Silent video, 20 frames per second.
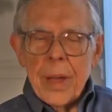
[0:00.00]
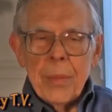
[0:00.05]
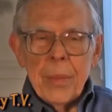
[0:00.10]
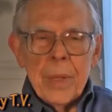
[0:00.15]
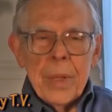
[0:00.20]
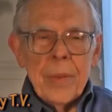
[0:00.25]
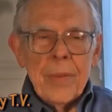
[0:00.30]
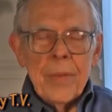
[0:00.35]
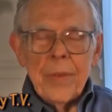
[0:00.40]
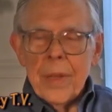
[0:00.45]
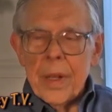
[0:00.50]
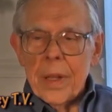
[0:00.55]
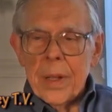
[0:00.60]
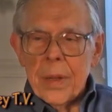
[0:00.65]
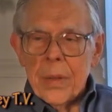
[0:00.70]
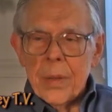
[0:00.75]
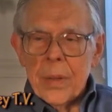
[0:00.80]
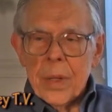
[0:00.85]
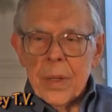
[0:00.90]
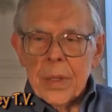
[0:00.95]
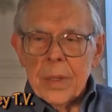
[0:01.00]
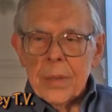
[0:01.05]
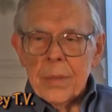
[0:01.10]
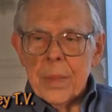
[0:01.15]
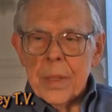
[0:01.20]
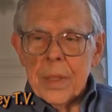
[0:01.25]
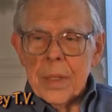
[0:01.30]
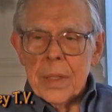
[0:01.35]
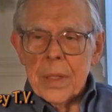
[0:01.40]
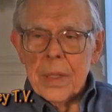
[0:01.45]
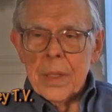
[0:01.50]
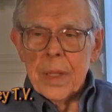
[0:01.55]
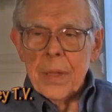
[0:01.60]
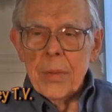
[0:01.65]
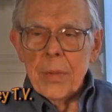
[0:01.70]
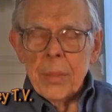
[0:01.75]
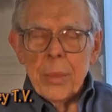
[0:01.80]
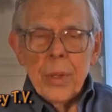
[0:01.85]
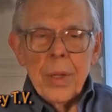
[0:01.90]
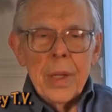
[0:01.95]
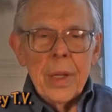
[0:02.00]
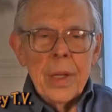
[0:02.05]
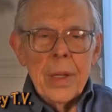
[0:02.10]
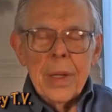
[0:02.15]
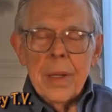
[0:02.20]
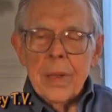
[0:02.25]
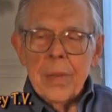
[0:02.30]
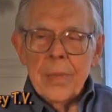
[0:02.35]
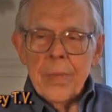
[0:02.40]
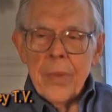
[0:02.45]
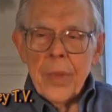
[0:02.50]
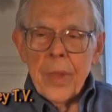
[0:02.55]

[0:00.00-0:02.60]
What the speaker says: how many feet it was, but they were pretty high.